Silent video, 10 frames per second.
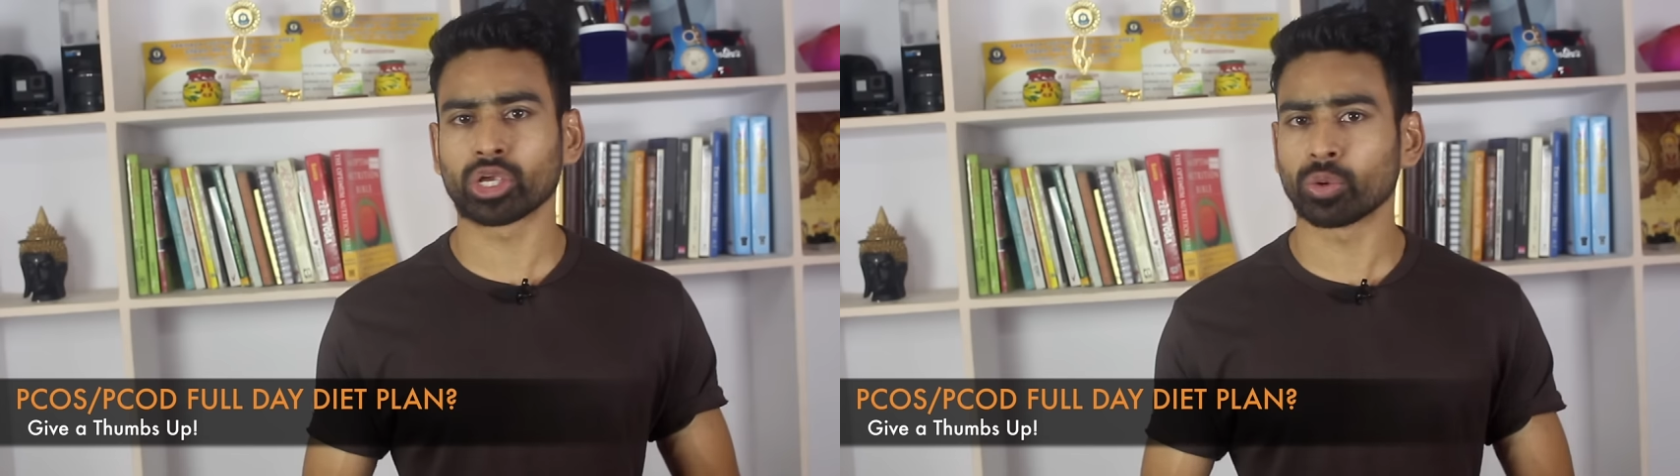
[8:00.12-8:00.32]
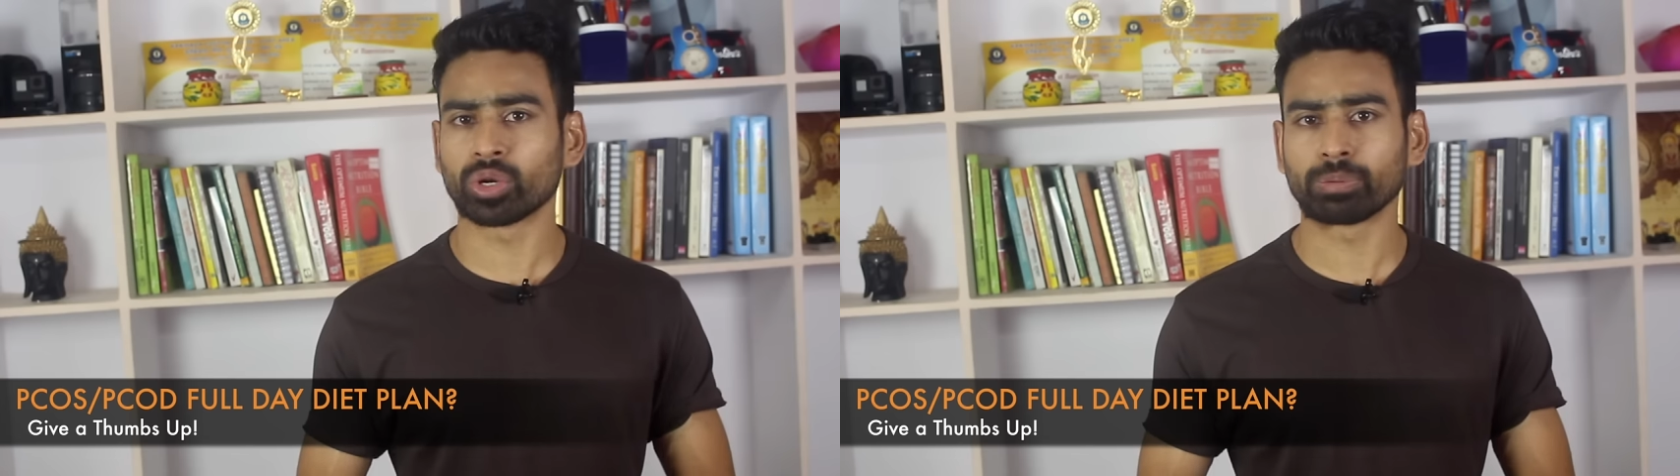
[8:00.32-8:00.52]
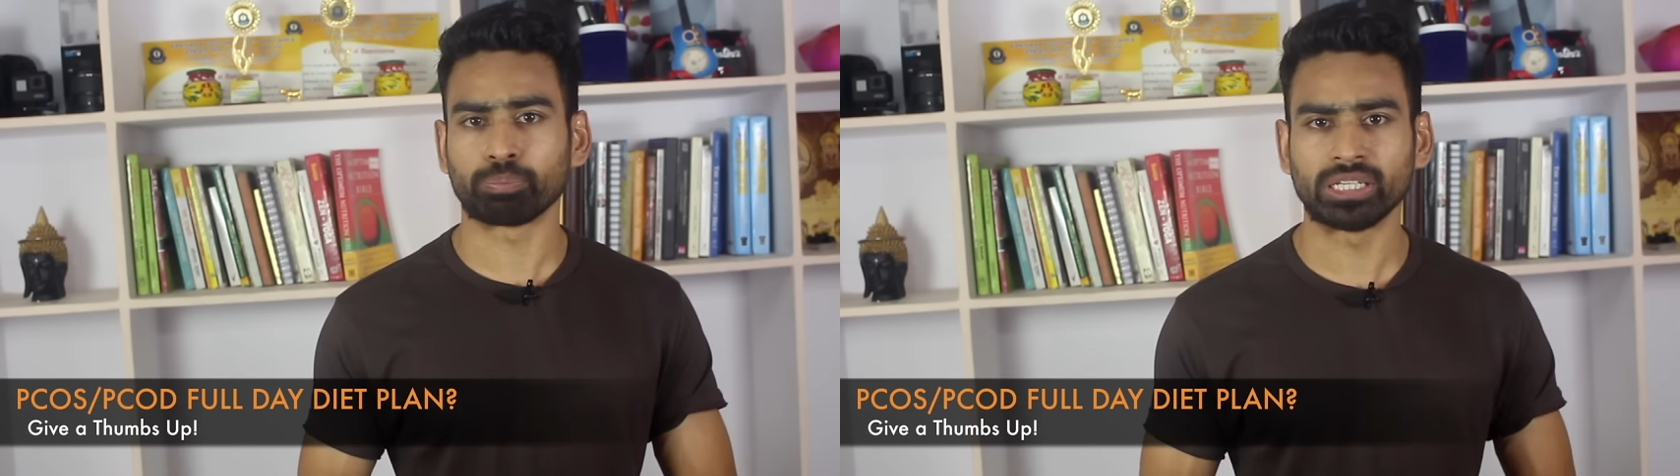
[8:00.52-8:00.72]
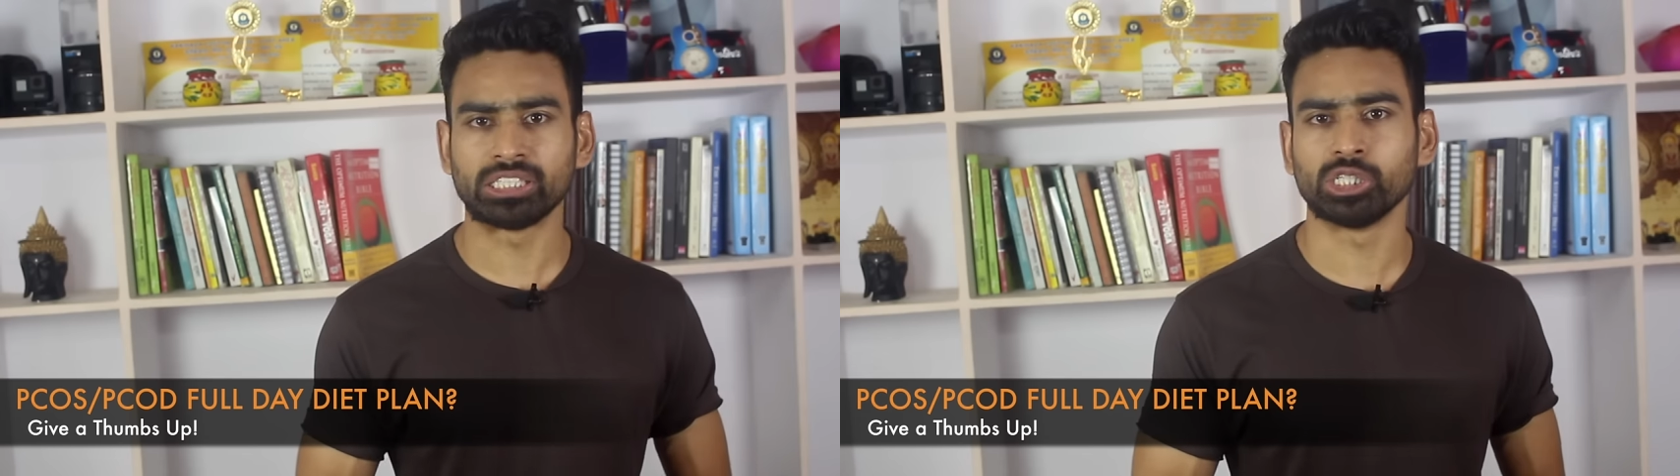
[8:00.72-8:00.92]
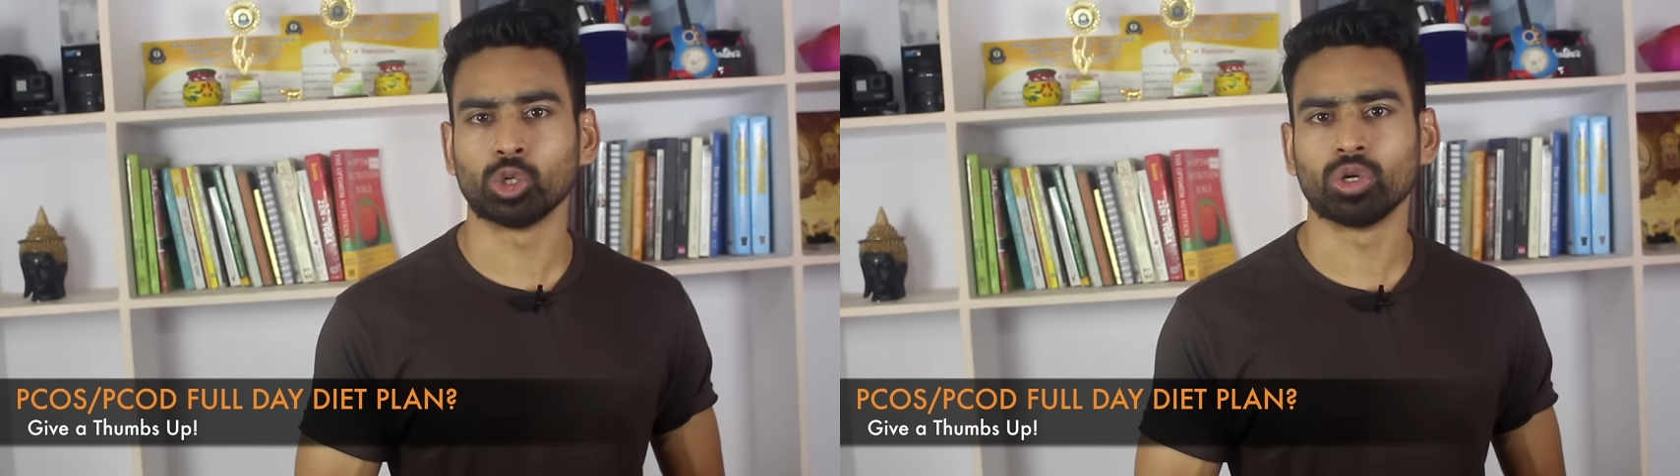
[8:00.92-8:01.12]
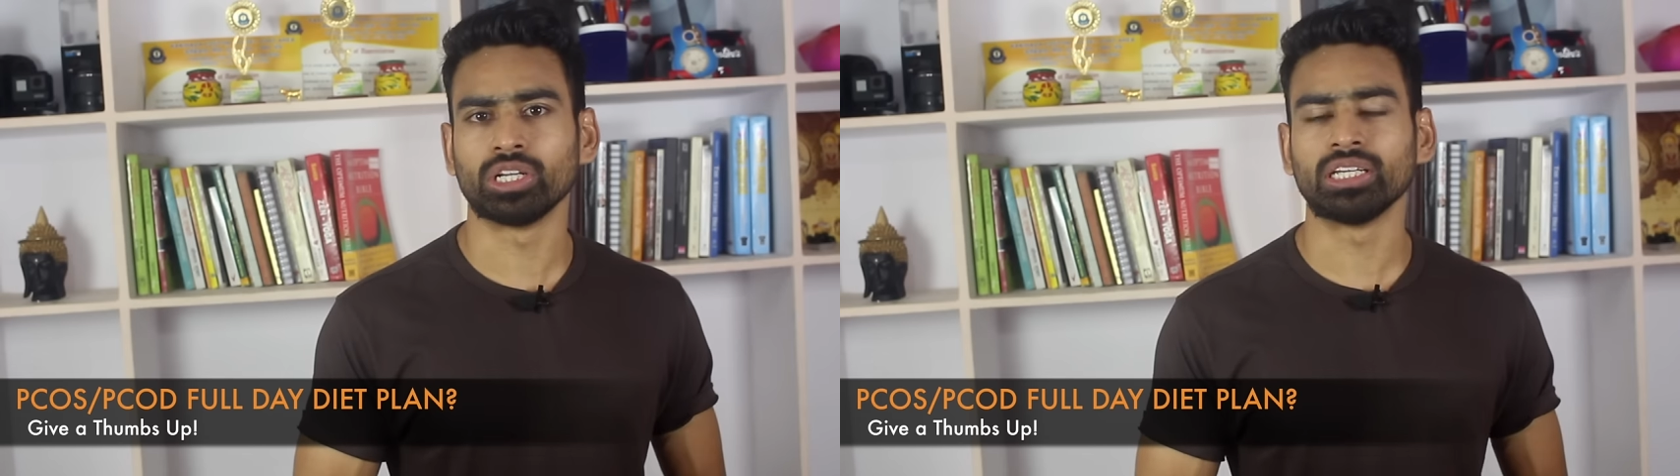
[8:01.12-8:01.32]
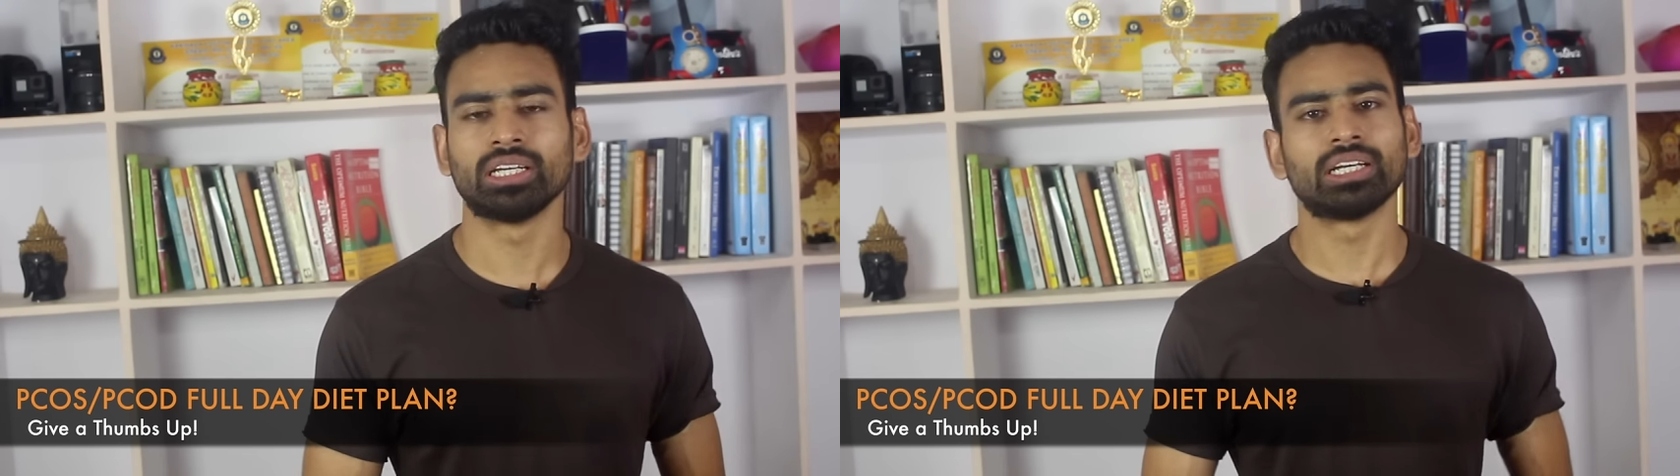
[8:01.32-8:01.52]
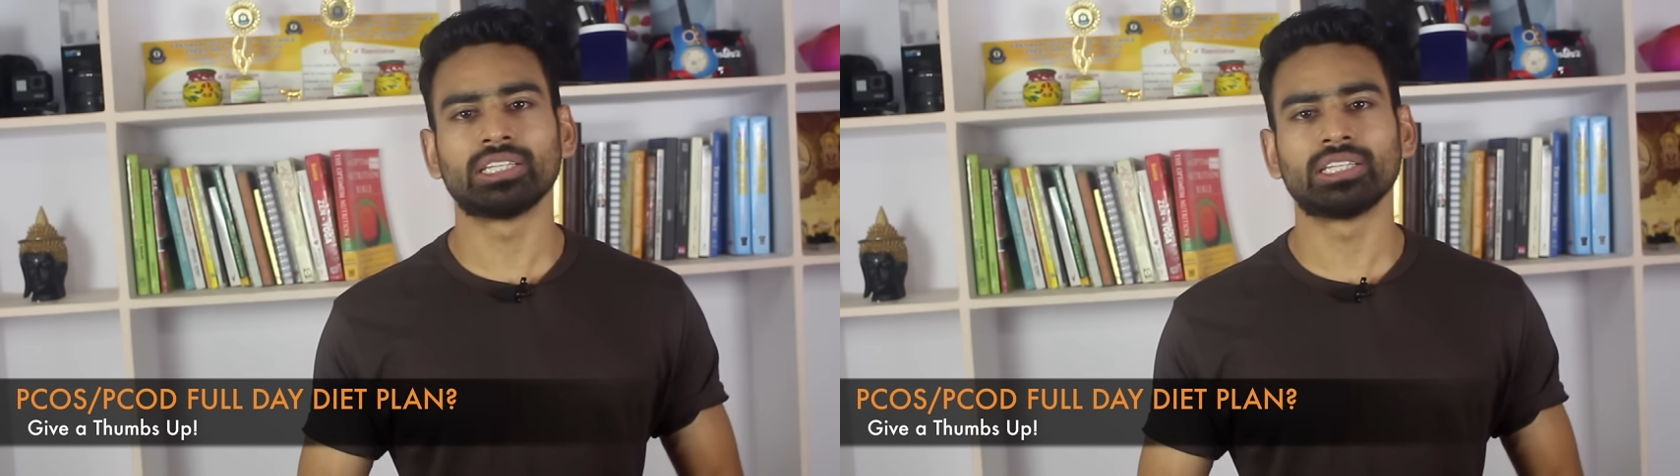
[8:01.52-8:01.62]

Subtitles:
curing PCOD,